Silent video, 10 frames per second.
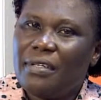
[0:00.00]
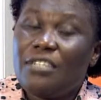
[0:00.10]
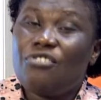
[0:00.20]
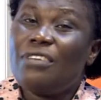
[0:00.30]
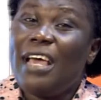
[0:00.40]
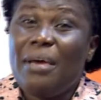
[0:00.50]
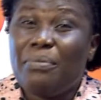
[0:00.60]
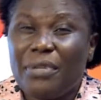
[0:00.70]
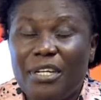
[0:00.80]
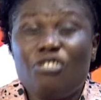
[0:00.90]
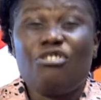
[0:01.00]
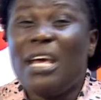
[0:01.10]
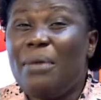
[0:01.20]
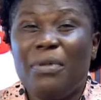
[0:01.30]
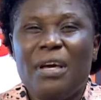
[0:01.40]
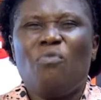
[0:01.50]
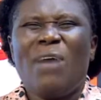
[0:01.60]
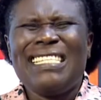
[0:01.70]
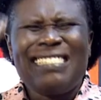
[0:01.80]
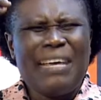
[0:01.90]
Shame, shame.
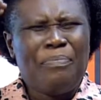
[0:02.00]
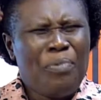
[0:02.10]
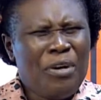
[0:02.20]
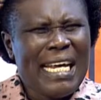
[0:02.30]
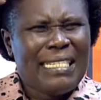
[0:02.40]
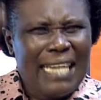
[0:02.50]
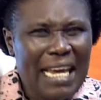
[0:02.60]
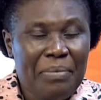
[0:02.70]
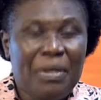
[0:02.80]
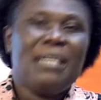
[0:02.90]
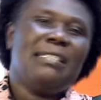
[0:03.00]
Once upon a time,